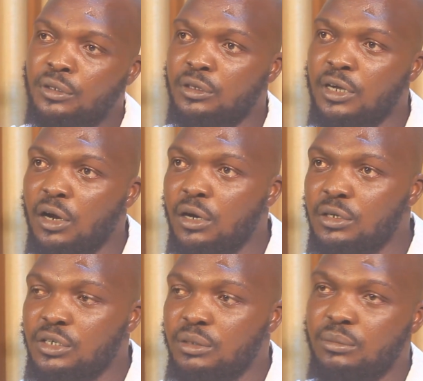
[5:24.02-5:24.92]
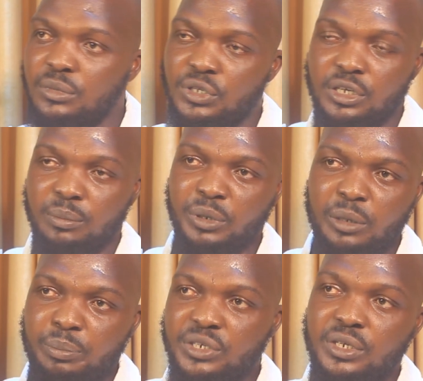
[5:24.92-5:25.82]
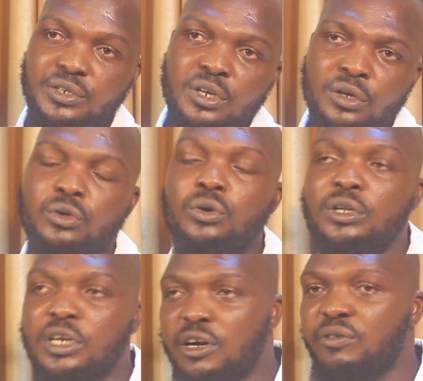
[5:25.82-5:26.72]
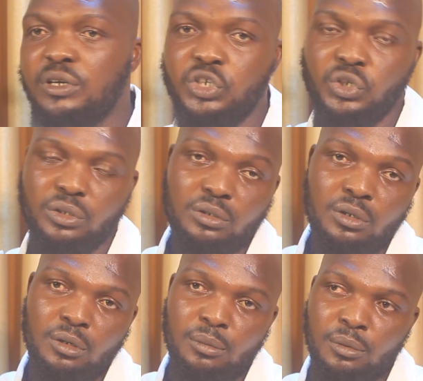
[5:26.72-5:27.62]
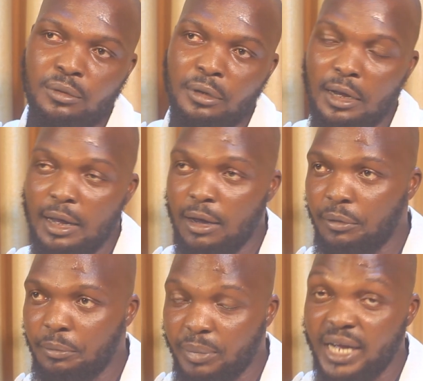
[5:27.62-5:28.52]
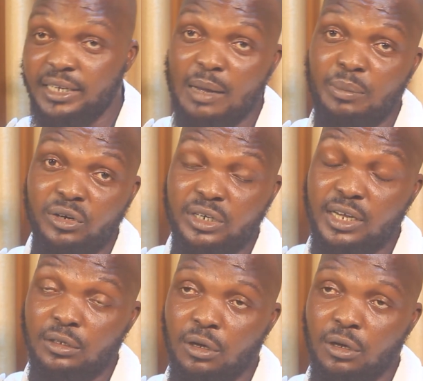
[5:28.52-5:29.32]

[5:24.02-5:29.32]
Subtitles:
Terrorism is a big business. You know the revolution by the American